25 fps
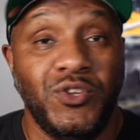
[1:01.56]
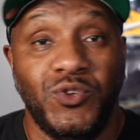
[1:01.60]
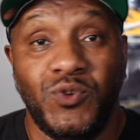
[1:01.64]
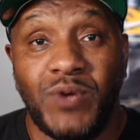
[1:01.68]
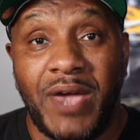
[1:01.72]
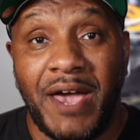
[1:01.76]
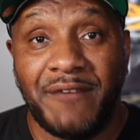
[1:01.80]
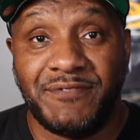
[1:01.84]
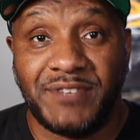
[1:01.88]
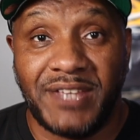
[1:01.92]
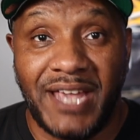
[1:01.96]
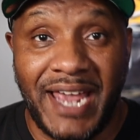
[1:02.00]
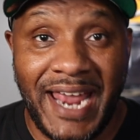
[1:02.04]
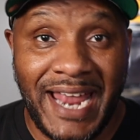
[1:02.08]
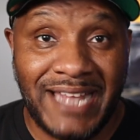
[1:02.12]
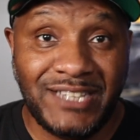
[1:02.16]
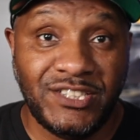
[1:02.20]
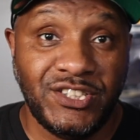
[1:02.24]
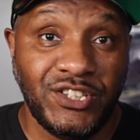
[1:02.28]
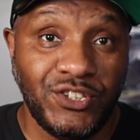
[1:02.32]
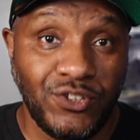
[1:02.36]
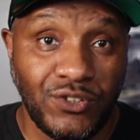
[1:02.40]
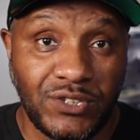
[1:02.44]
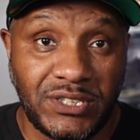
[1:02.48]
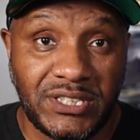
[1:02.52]
You have to
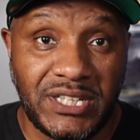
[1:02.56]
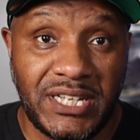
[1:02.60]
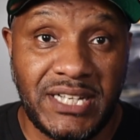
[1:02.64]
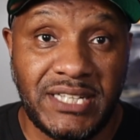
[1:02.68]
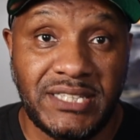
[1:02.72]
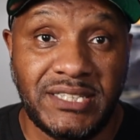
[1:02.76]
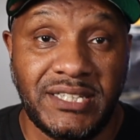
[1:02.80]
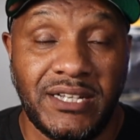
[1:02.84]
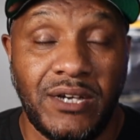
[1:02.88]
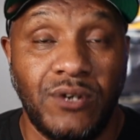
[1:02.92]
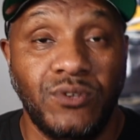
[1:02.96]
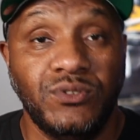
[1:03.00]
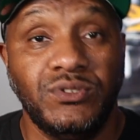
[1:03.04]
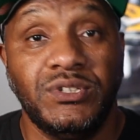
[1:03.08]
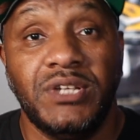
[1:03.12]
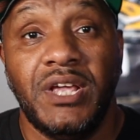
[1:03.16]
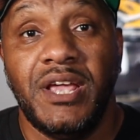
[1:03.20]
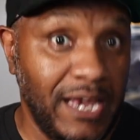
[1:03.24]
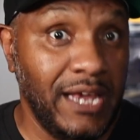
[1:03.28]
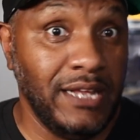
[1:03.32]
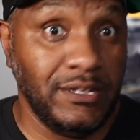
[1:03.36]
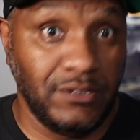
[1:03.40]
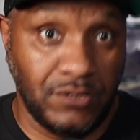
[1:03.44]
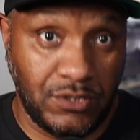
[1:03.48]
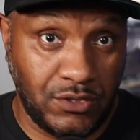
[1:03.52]
enter your details
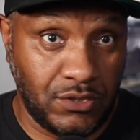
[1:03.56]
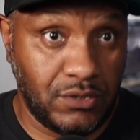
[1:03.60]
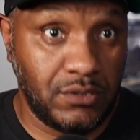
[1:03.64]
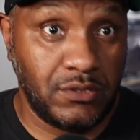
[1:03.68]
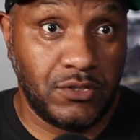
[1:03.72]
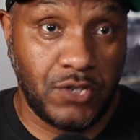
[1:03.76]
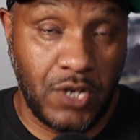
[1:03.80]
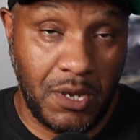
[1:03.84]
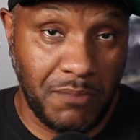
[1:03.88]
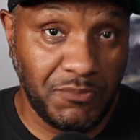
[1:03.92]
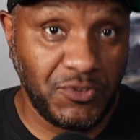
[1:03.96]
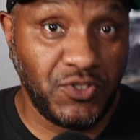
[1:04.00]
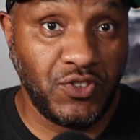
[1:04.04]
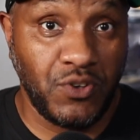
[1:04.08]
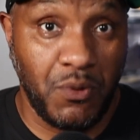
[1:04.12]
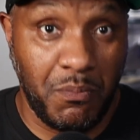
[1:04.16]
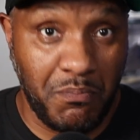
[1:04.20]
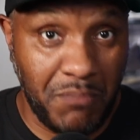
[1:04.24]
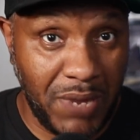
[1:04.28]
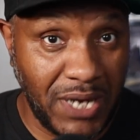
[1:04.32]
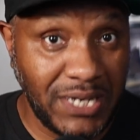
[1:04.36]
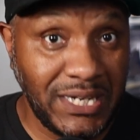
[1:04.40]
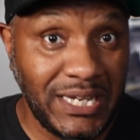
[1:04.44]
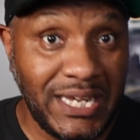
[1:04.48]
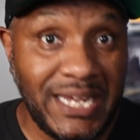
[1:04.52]
in terms of your
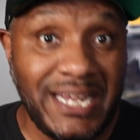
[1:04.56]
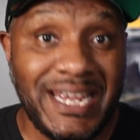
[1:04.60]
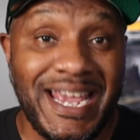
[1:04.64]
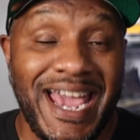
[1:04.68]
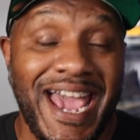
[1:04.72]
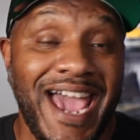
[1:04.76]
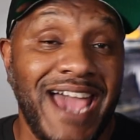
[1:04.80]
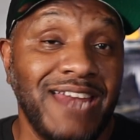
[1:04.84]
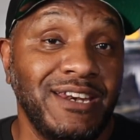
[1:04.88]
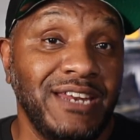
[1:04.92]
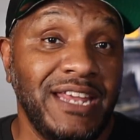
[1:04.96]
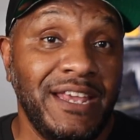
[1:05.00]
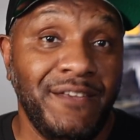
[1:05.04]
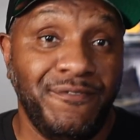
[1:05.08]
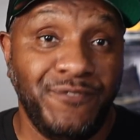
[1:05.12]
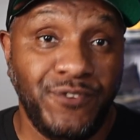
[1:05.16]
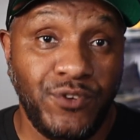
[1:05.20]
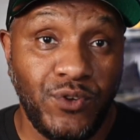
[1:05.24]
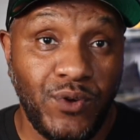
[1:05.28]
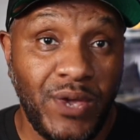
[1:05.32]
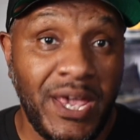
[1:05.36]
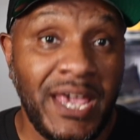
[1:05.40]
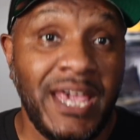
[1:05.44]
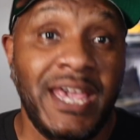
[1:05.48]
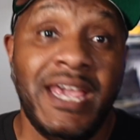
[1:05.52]
money, and if
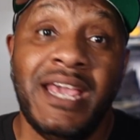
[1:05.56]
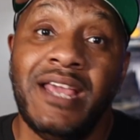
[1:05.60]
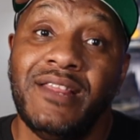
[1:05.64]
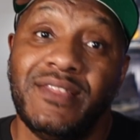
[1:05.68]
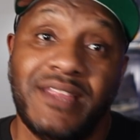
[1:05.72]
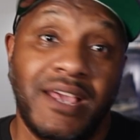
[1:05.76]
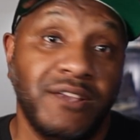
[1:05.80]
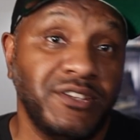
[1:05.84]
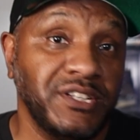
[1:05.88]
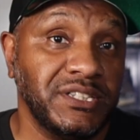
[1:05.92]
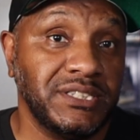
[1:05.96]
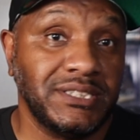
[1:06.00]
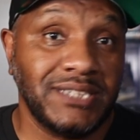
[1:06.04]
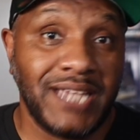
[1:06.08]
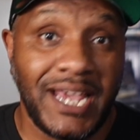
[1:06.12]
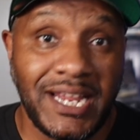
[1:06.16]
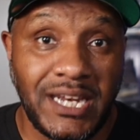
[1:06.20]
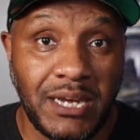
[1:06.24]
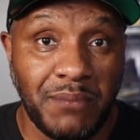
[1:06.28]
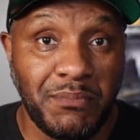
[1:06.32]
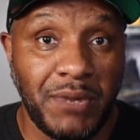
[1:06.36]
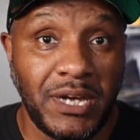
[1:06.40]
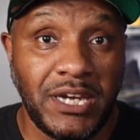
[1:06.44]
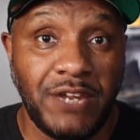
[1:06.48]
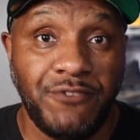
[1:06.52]
you hit, they just take
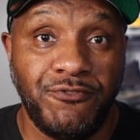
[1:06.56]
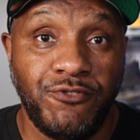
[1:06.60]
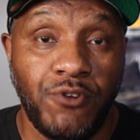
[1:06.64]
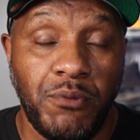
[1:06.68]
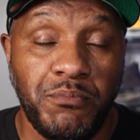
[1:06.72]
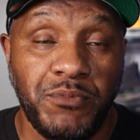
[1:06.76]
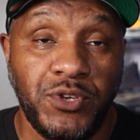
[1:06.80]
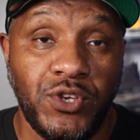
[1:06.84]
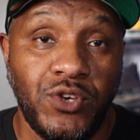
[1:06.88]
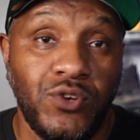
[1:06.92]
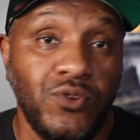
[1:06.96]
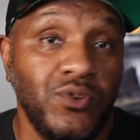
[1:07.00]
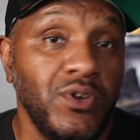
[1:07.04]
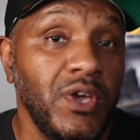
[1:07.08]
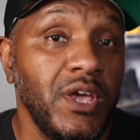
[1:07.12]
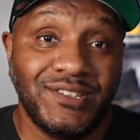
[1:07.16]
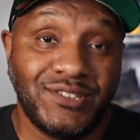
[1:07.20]
the money from you.